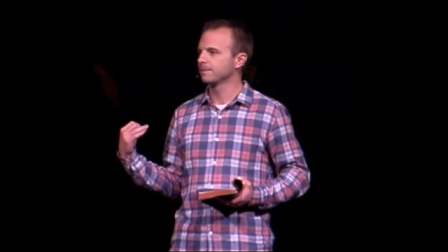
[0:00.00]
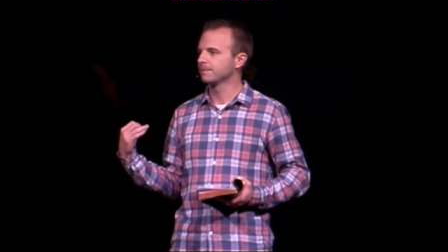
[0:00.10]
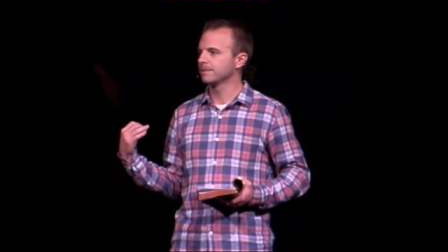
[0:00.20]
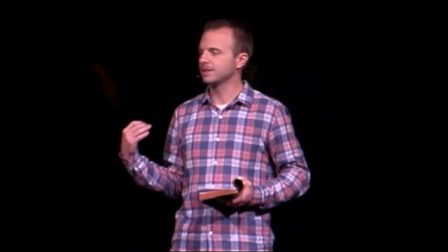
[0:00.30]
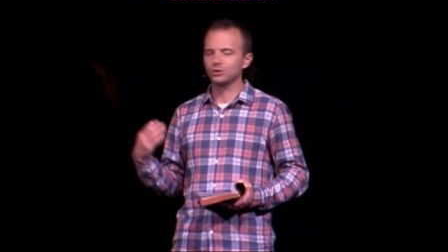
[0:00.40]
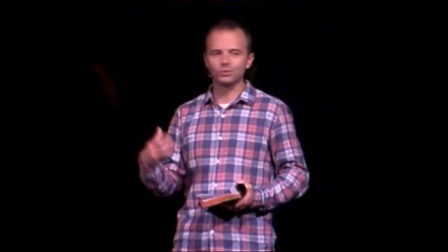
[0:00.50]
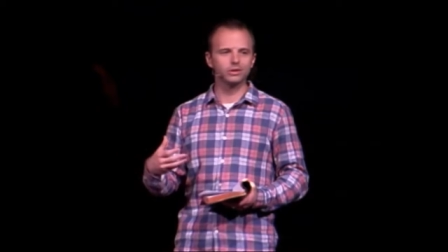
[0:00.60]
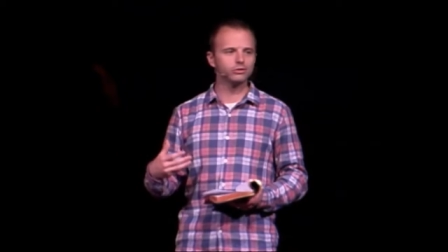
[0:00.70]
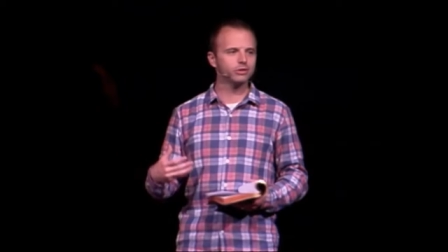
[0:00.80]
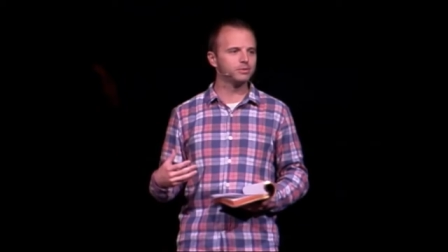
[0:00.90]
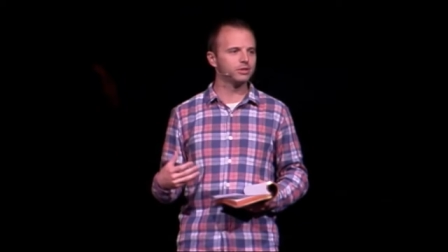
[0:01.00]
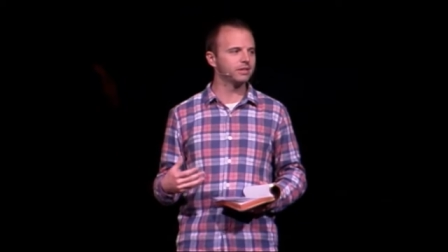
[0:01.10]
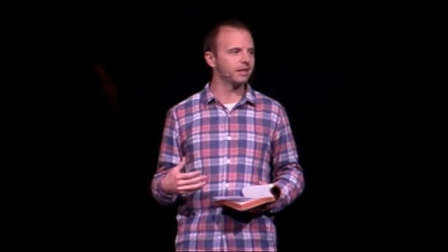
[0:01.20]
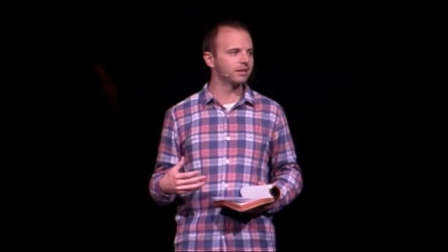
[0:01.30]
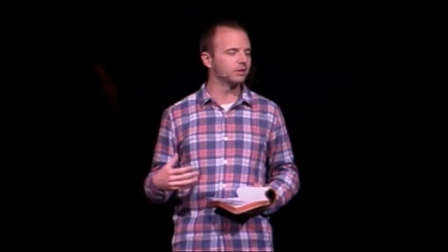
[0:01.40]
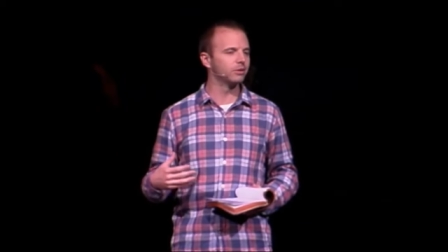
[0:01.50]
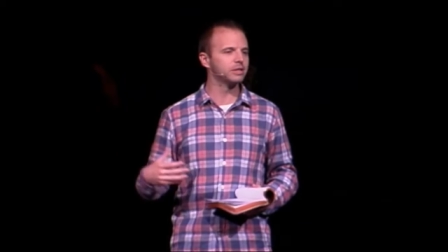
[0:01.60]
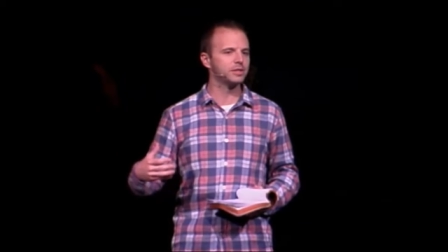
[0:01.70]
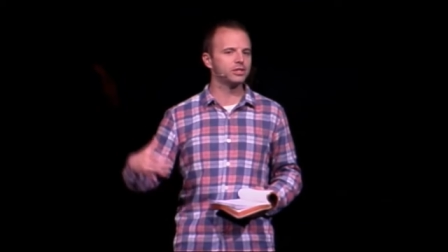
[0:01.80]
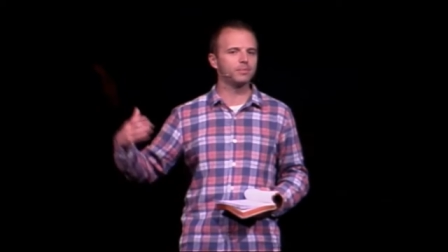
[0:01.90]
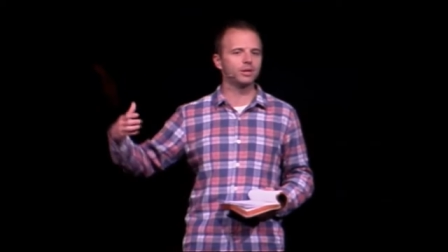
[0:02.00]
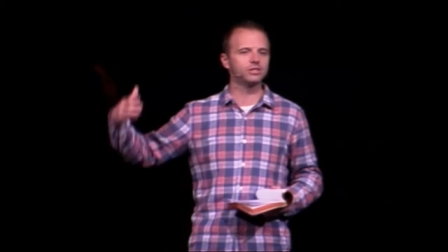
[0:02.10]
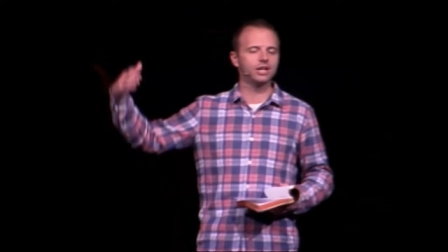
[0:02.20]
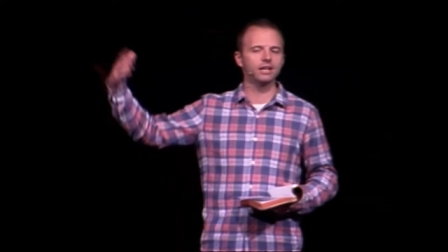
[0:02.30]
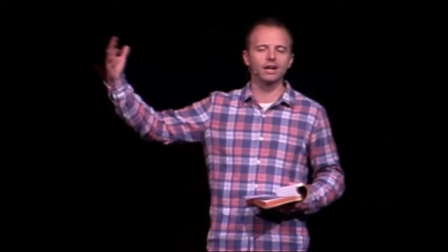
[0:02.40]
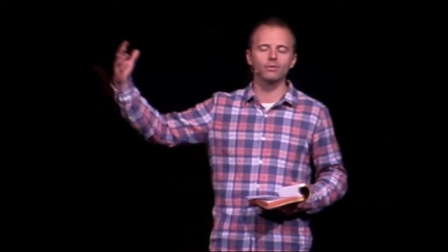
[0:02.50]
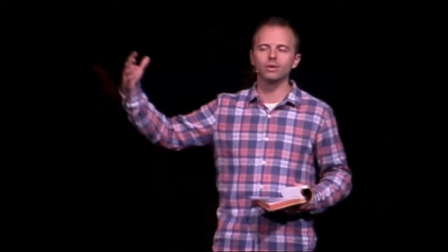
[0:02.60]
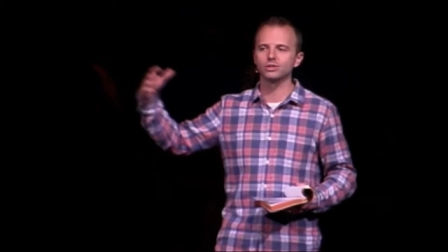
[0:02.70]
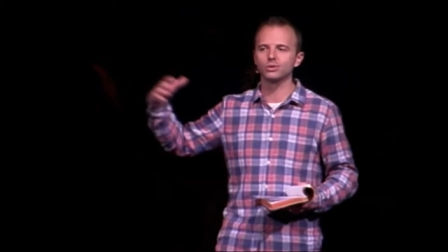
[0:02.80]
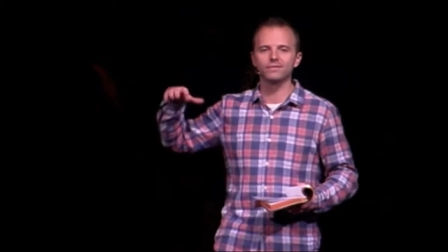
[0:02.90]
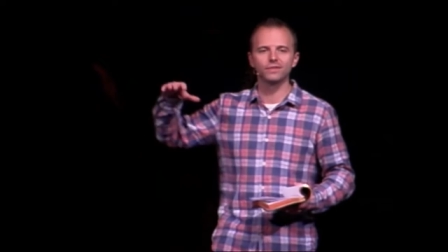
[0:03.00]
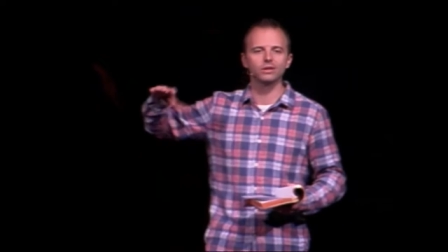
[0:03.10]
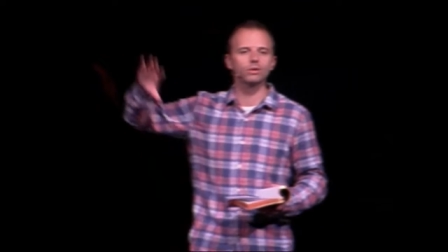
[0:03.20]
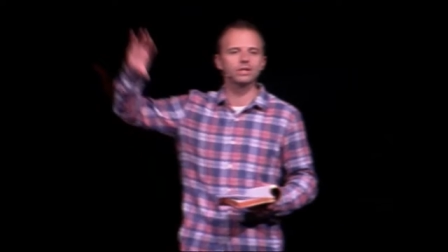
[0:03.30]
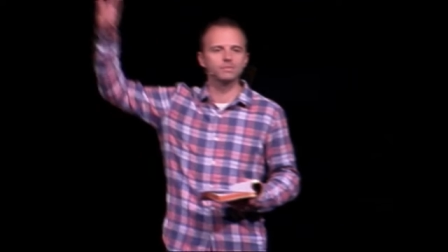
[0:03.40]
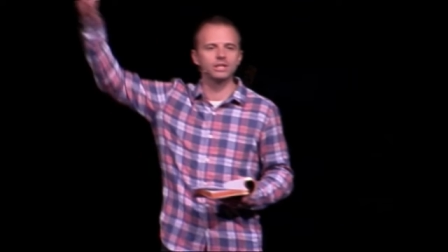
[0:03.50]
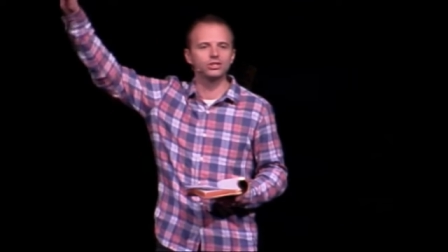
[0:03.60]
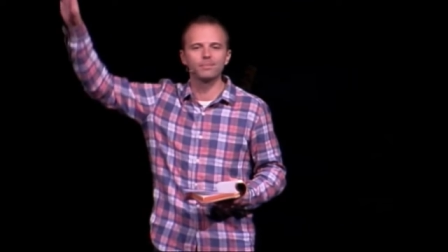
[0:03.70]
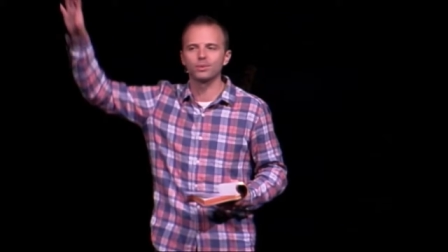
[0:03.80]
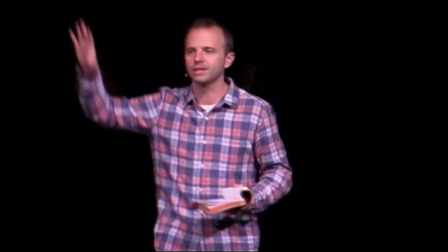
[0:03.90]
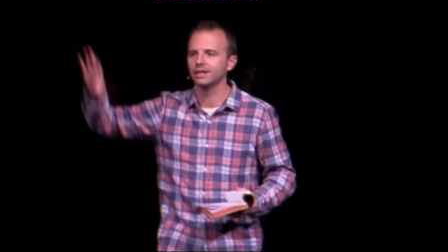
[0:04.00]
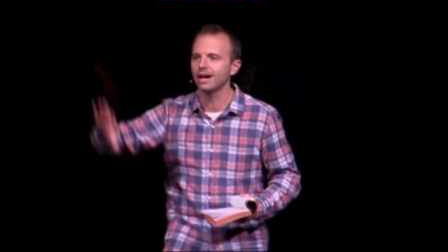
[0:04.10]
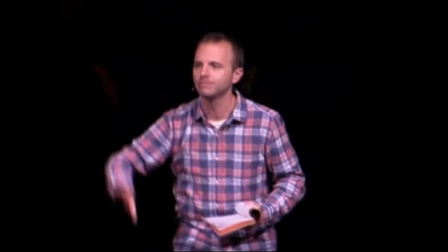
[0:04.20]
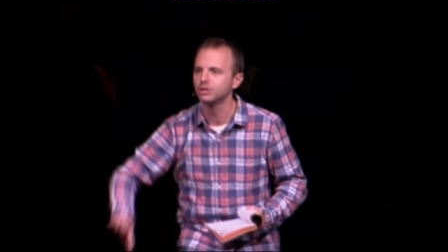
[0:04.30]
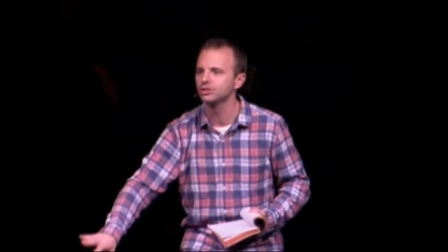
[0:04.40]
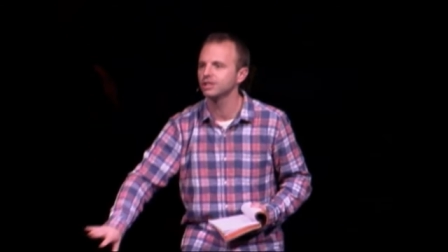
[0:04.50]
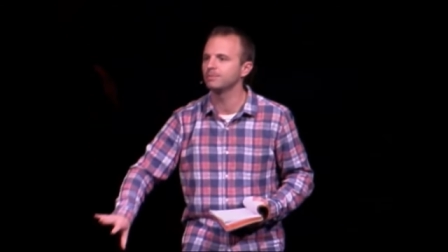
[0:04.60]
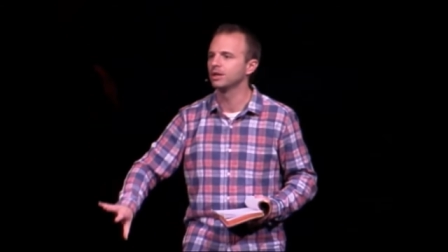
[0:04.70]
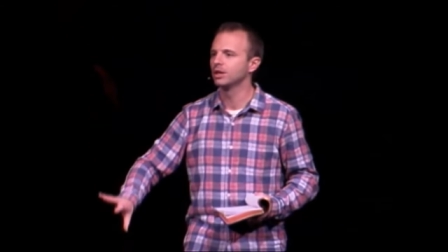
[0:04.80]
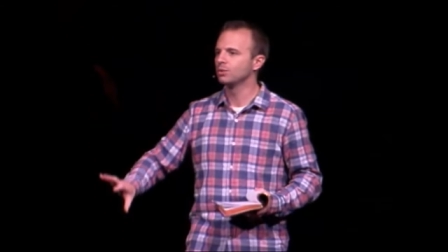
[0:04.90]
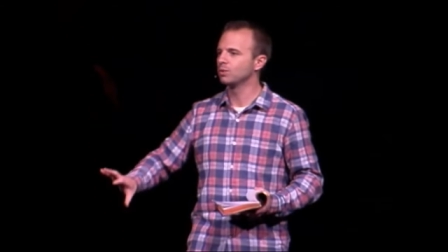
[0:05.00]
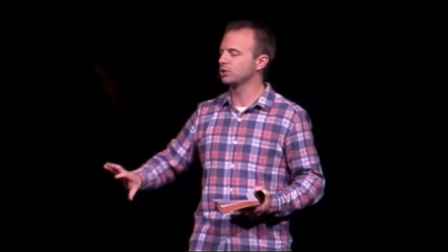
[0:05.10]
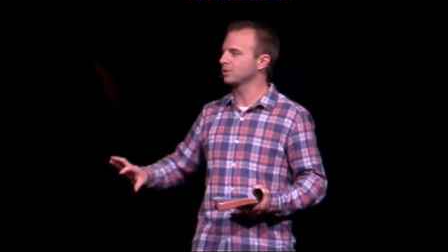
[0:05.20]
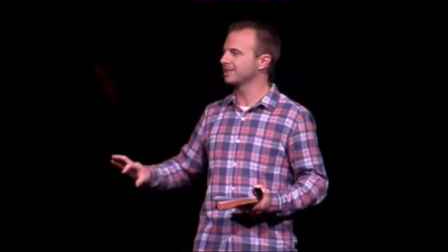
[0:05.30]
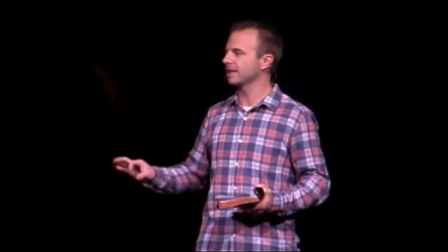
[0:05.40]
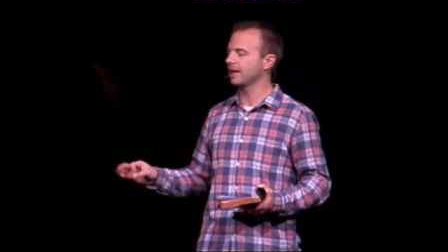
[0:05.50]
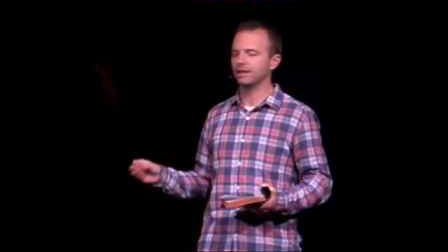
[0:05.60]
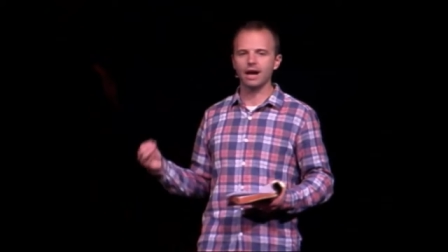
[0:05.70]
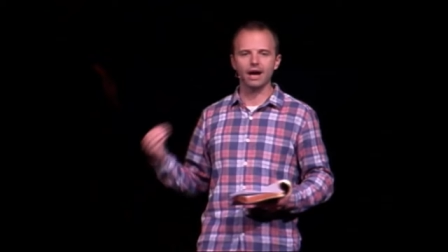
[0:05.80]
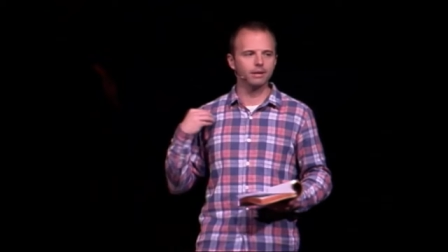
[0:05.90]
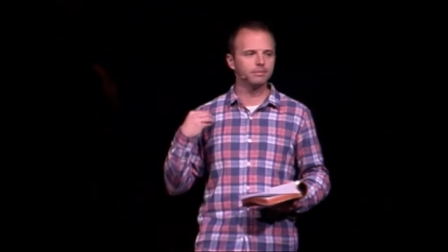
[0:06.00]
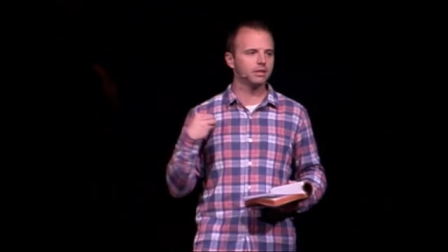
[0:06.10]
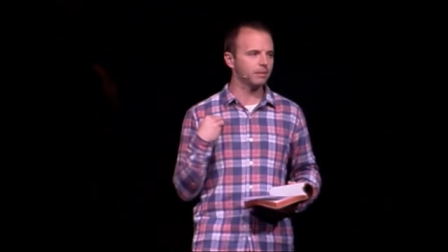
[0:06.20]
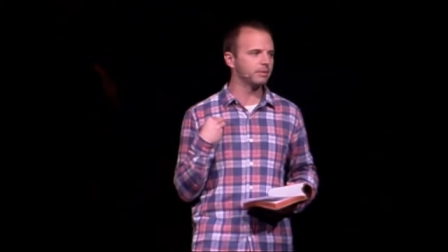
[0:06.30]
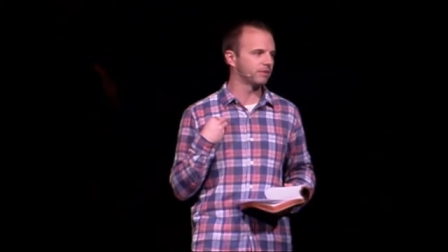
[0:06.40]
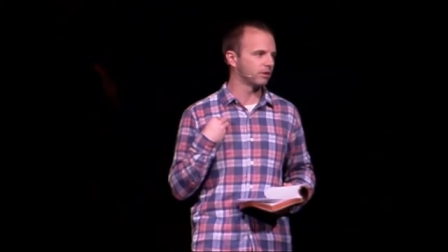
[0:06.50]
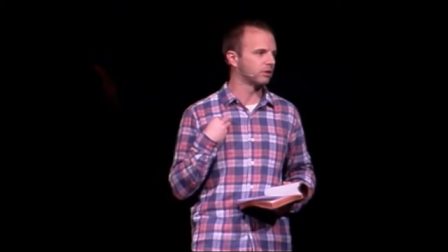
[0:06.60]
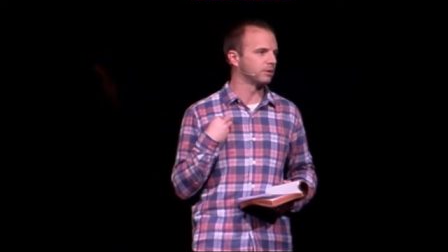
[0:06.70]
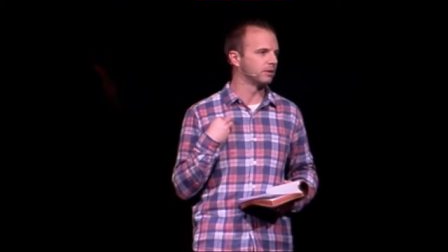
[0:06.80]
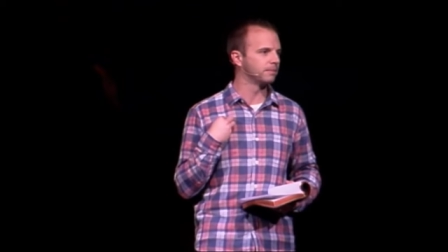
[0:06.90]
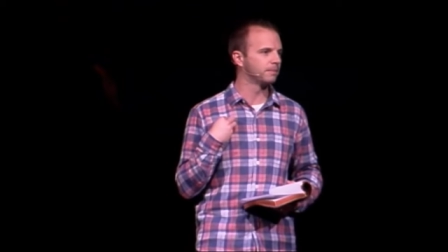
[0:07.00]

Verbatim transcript: This is what the scripture is saying The Lord is my shepherd, I shall not want. So if the Lord is my shepherd, then I am the sheep, which would say that I am dumb and vulnerable.